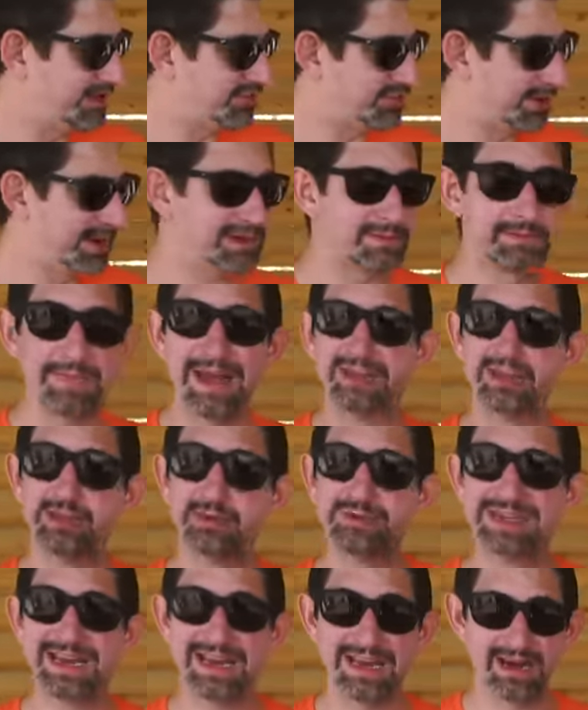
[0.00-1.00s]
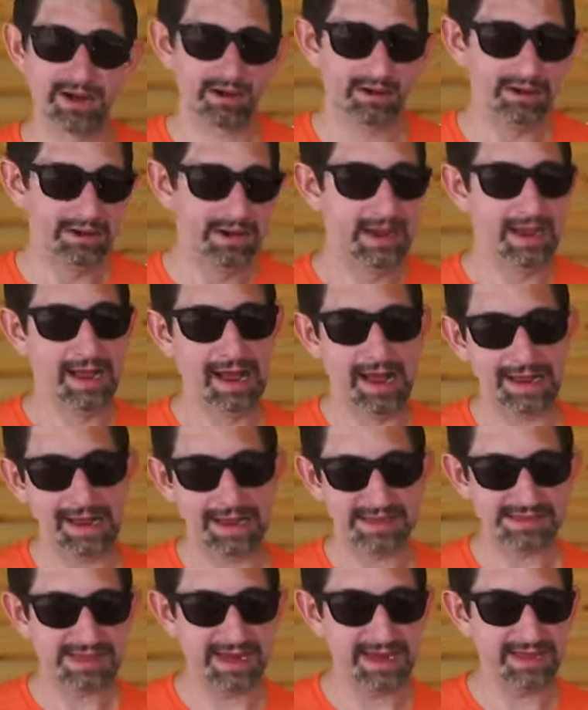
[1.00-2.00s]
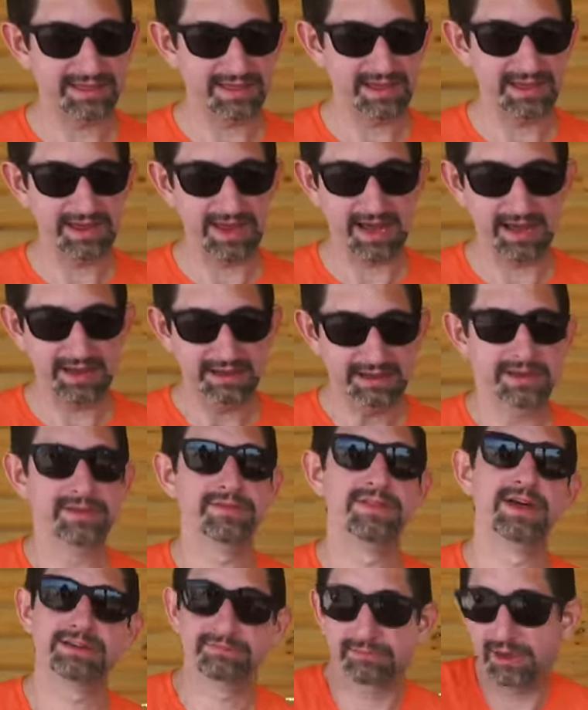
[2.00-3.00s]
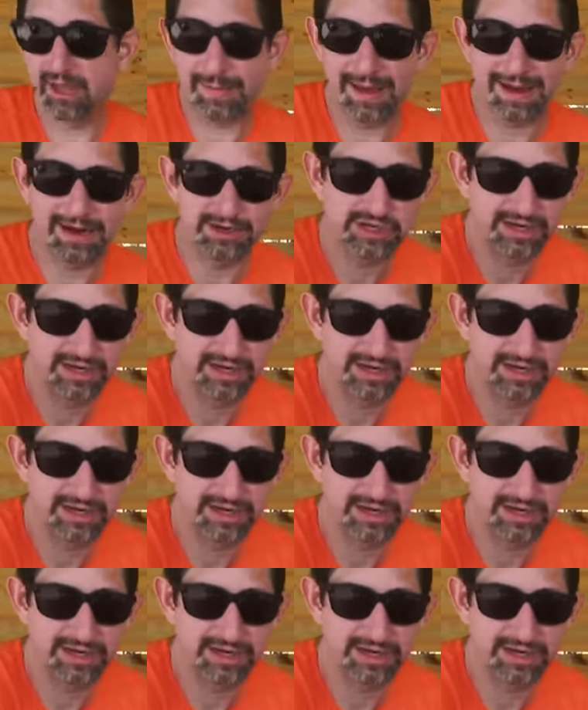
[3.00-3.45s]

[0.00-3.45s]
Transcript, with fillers: and drink menus here. I gotta say the, uh, the cabana